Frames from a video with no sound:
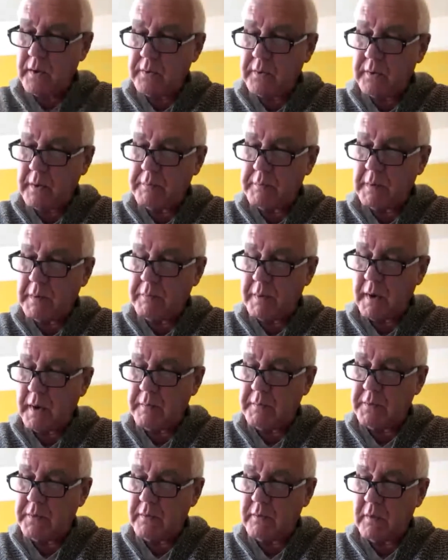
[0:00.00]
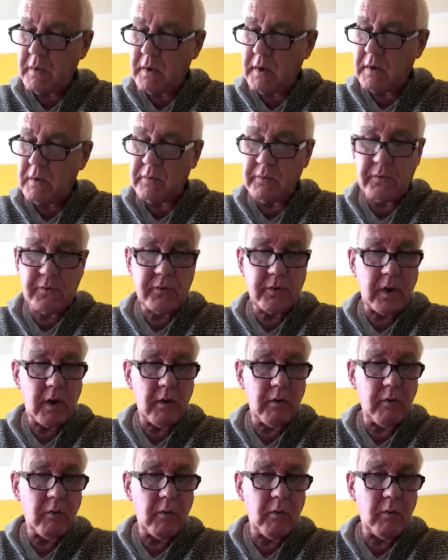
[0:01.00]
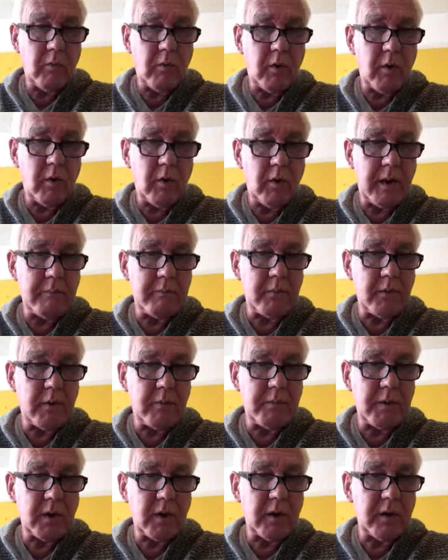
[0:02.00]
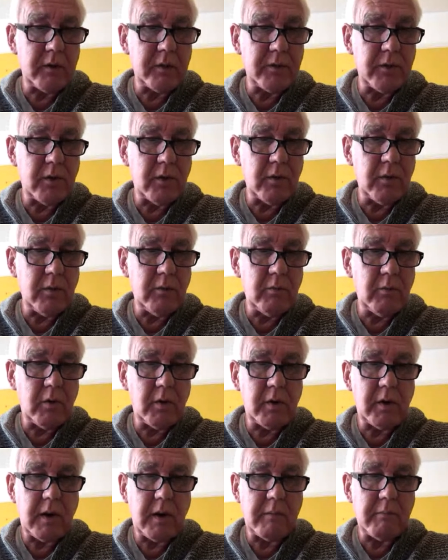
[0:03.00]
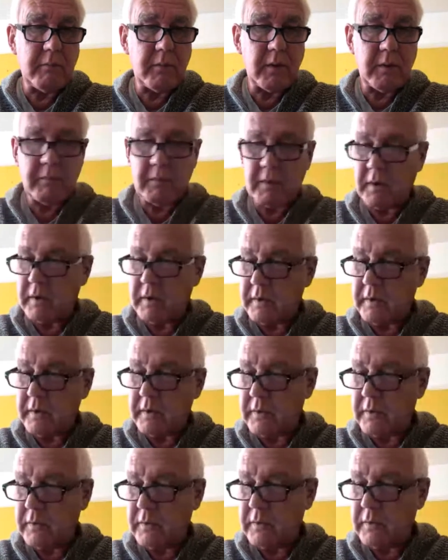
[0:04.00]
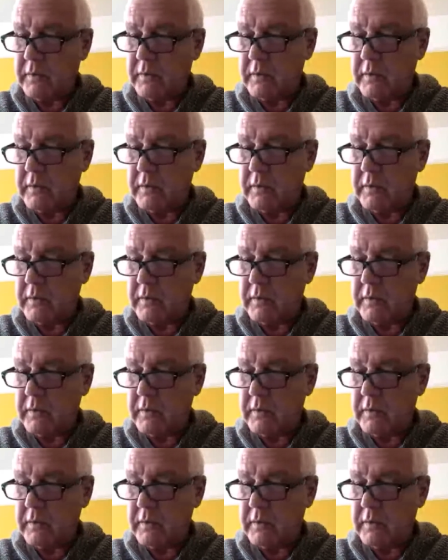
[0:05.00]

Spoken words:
Let's get a bit of paper to write on. So, what number am I going to do? What number am I going to do?